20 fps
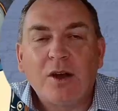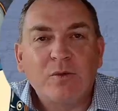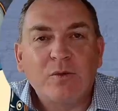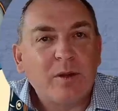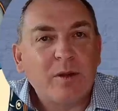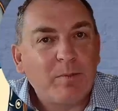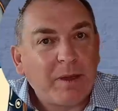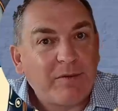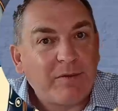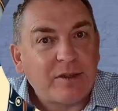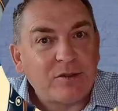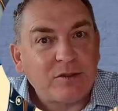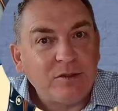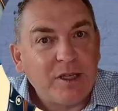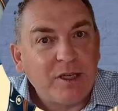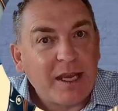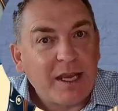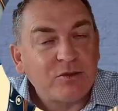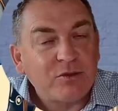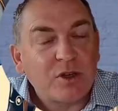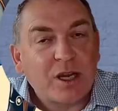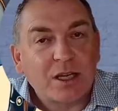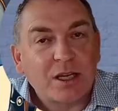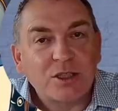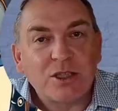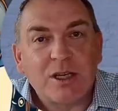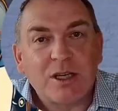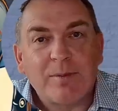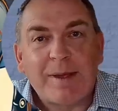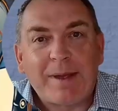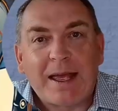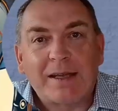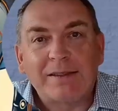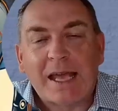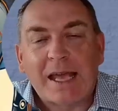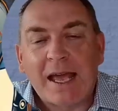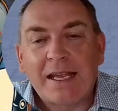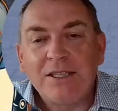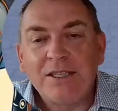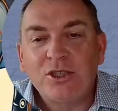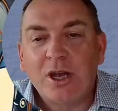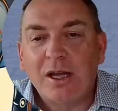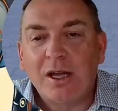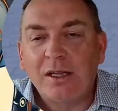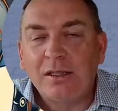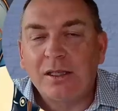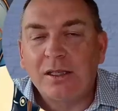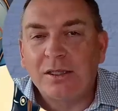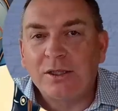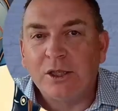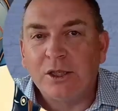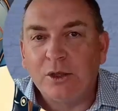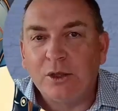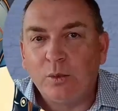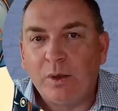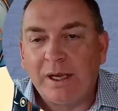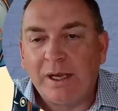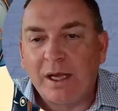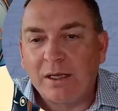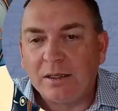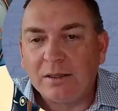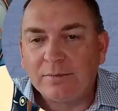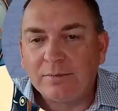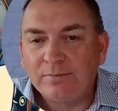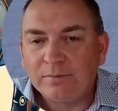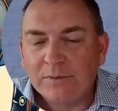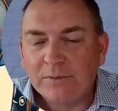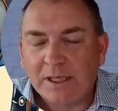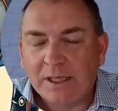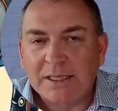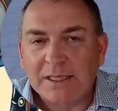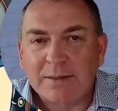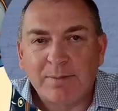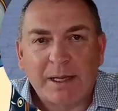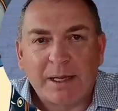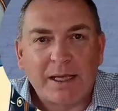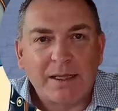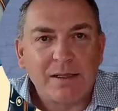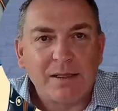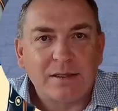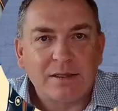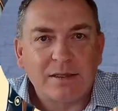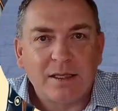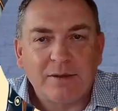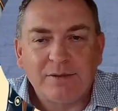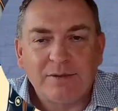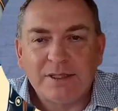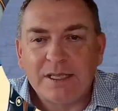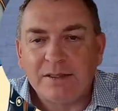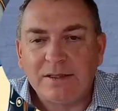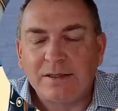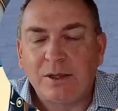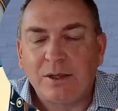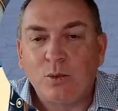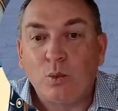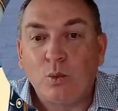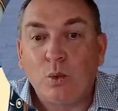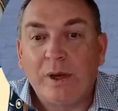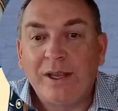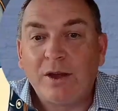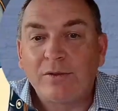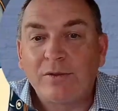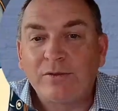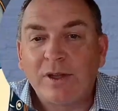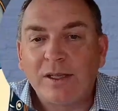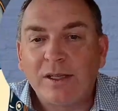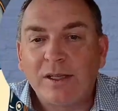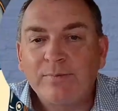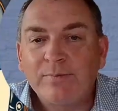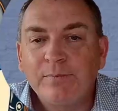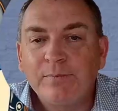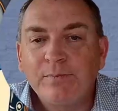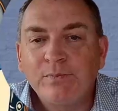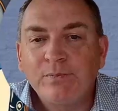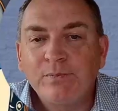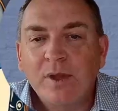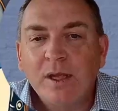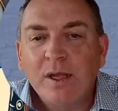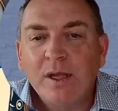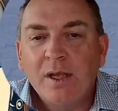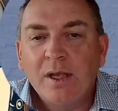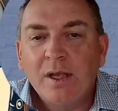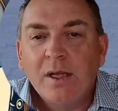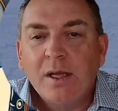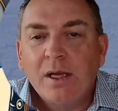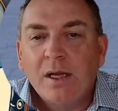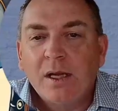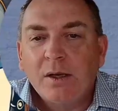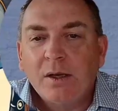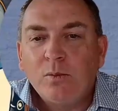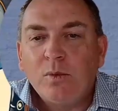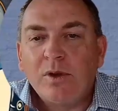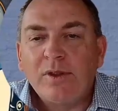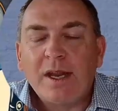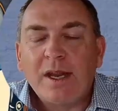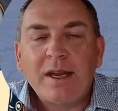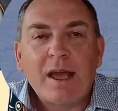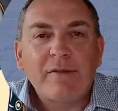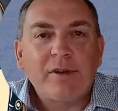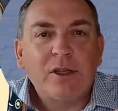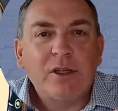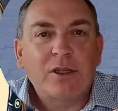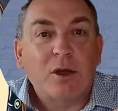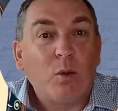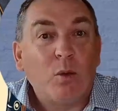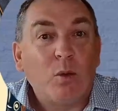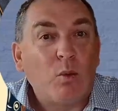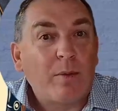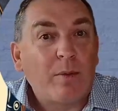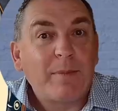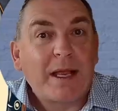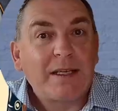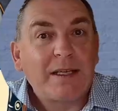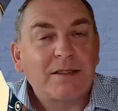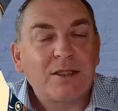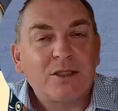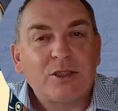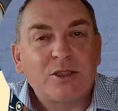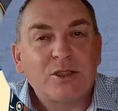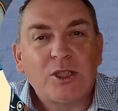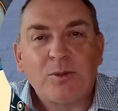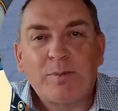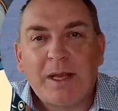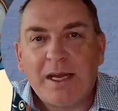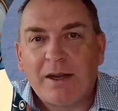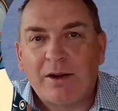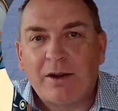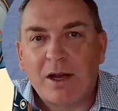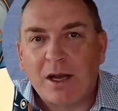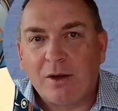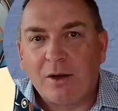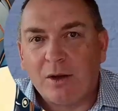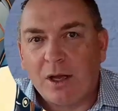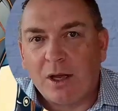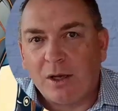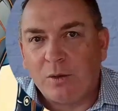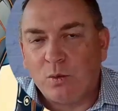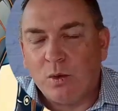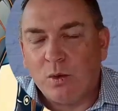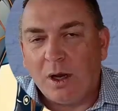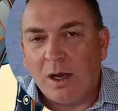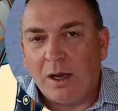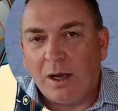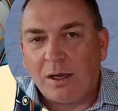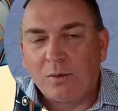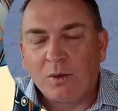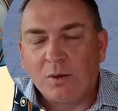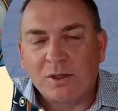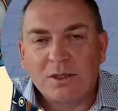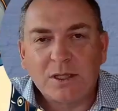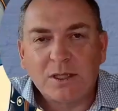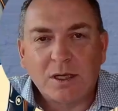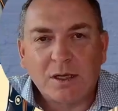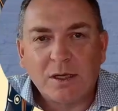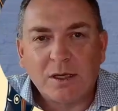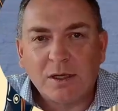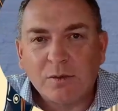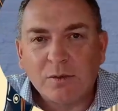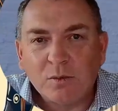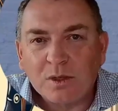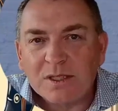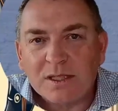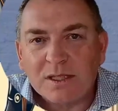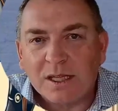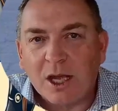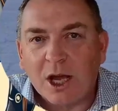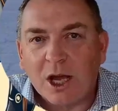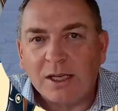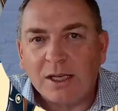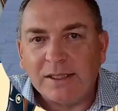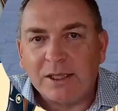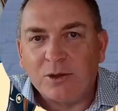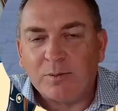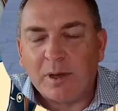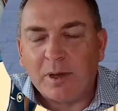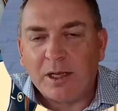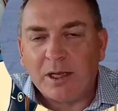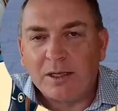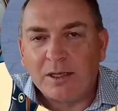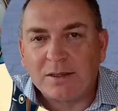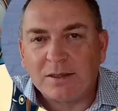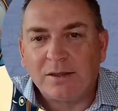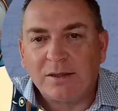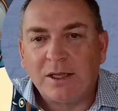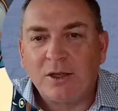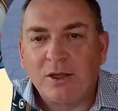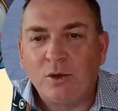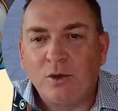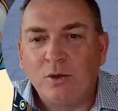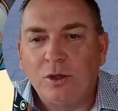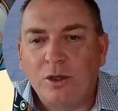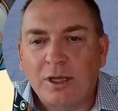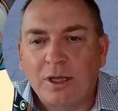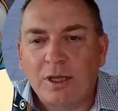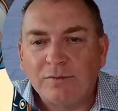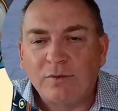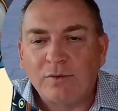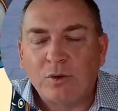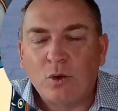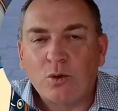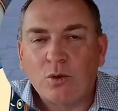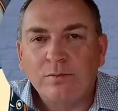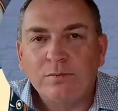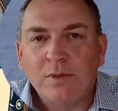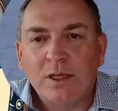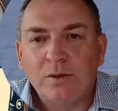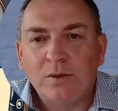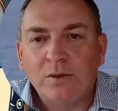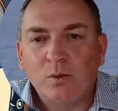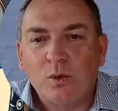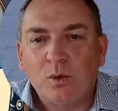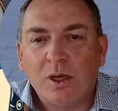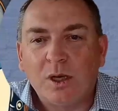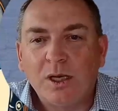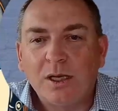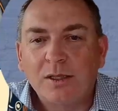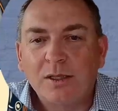a bit of an introduction about AIgile and who we are, and explain the services that we offer. We'll then have a look at what makes a superhero at work. What's the ideal person you're looking for at work?